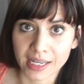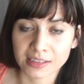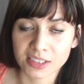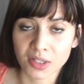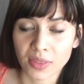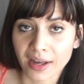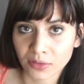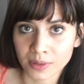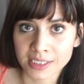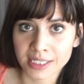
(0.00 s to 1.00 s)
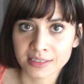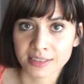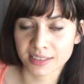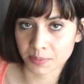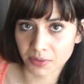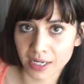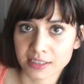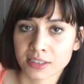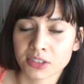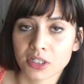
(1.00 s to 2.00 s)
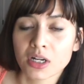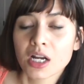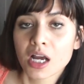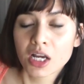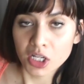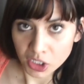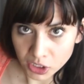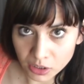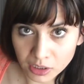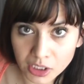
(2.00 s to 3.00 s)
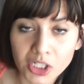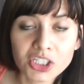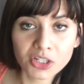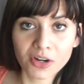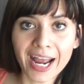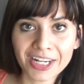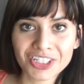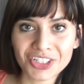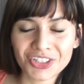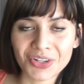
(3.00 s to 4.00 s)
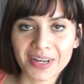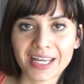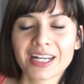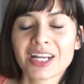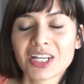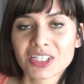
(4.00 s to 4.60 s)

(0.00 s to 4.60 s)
And so that's what it does. It suppresses your, your allergic reaction to it.